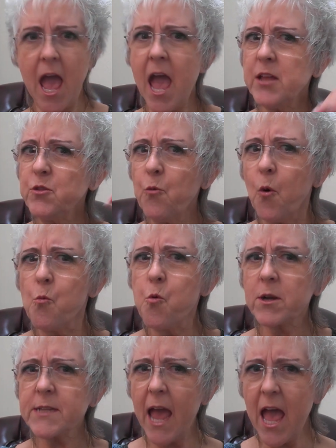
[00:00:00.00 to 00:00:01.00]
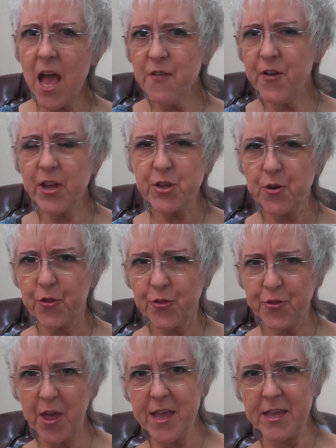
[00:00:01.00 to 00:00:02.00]
And whatever you
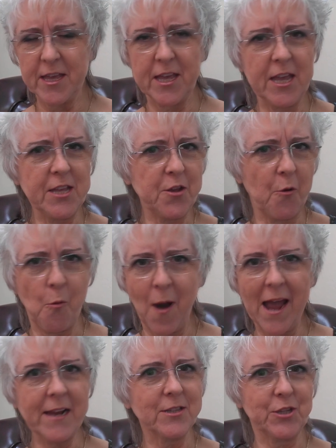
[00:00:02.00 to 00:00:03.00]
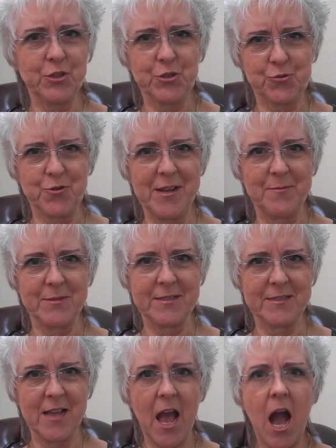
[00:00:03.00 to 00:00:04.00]
think in your wildest
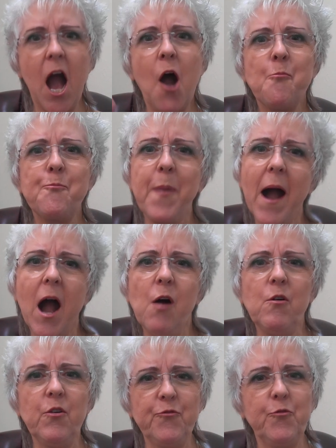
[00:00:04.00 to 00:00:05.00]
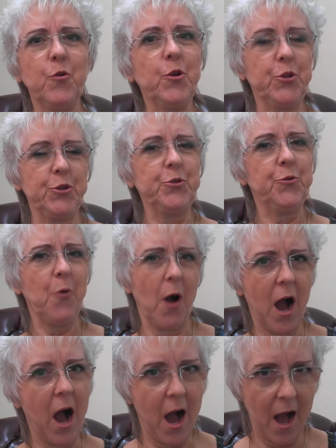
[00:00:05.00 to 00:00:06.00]
dreams, how powerful you
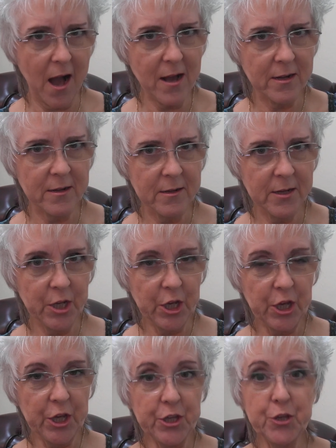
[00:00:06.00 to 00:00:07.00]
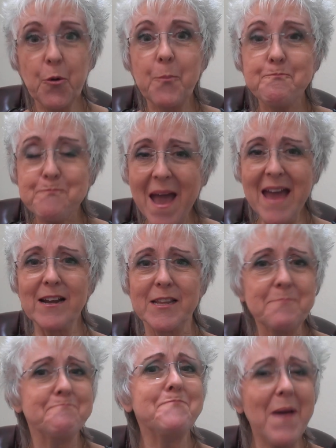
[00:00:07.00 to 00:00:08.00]
are, you barely,
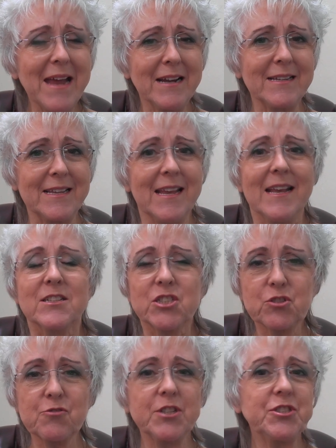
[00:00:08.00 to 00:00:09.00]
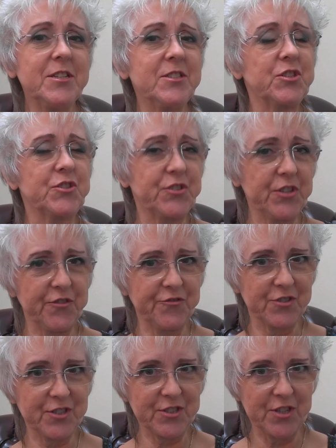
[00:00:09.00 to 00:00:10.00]
barely scratching the
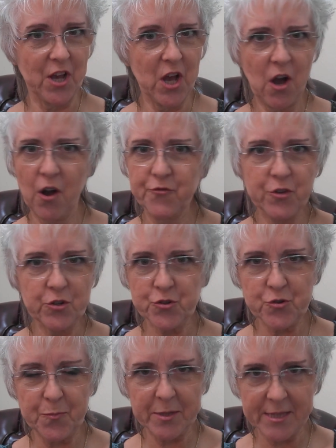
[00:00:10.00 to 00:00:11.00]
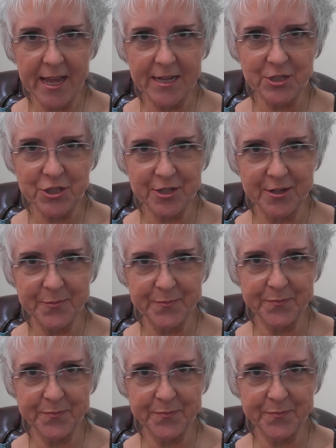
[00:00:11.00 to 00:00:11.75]
surface of your true potential.